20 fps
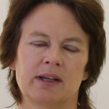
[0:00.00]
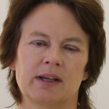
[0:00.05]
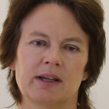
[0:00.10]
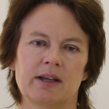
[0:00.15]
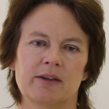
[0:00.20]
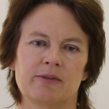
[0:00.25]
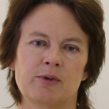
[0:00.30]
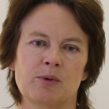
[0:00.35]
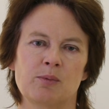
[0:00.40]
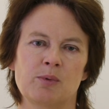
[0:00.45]

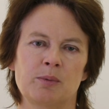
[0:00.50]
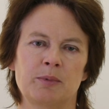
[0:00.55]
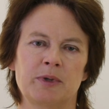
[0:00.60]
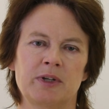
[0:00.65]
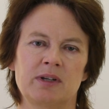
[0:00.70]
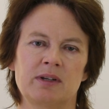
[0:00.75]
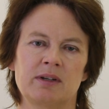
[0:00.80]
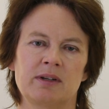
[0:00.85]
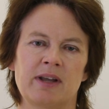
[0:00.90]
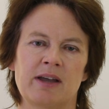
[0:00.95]
if a
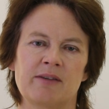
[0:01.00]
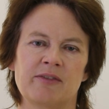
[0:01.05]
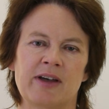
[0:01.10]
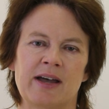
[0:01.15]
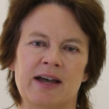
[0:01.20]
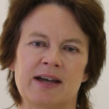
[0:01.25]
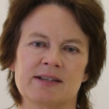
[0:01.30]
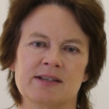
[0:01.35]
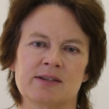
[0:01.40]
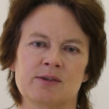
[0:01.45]
woman never
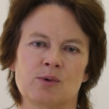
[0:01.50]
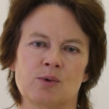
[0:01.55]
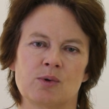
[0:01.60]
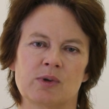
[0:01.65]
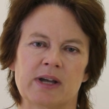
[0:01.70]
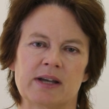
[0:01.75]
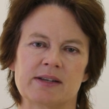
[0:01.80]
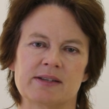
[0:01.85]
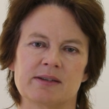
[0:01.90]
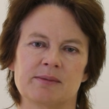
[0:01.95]
has an
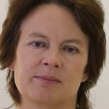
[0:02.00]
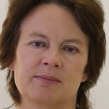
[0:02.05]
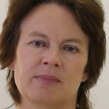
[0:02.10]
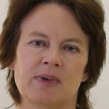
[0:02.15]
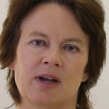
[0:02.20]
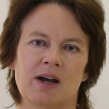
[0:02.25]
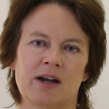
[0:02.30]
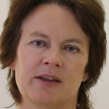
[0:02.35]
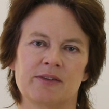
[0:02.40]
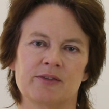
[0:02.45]
orgasm,
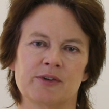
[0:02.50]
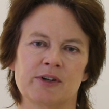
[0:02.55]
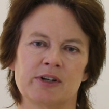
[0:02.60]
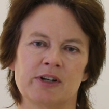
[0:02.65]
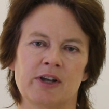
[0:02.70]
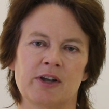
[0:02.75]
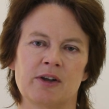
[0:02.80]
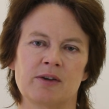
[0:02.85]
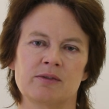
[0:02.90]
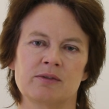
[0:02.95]
either
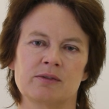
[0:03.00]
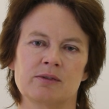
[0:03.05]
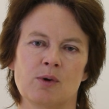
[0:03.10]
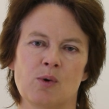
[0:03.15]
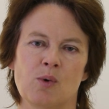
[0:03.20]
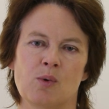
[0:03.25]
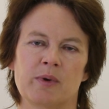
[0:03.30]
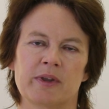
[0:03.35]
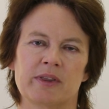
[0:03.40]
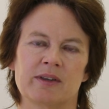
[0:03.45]
alone
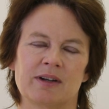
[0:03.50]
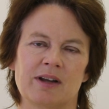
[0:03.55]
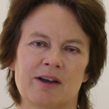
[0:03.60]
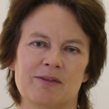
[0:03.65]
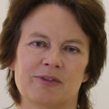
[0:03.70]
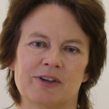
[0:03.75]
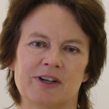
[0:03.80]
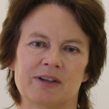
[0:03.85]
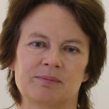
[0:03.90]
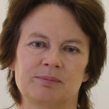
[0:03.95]
or with a
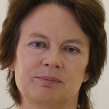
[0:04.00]
lover.